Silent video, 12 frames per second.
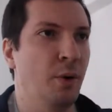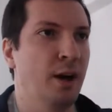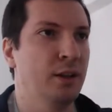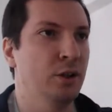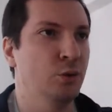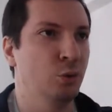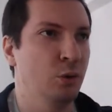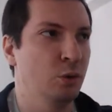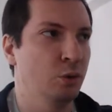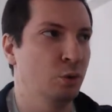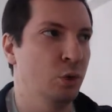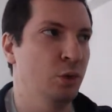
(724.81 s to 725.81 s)
party
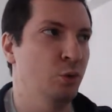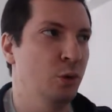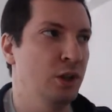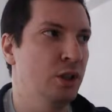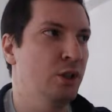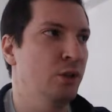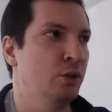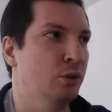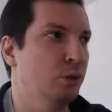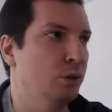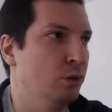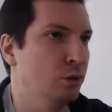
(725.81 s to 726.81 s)
with which
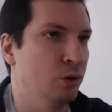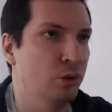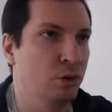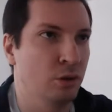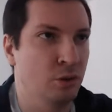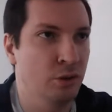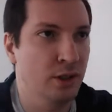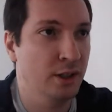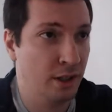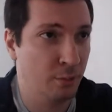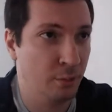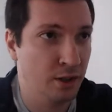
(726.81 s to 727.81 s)
you conclude the
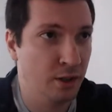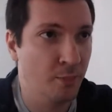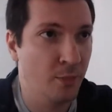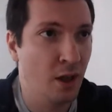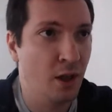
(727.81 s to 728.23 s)
agreement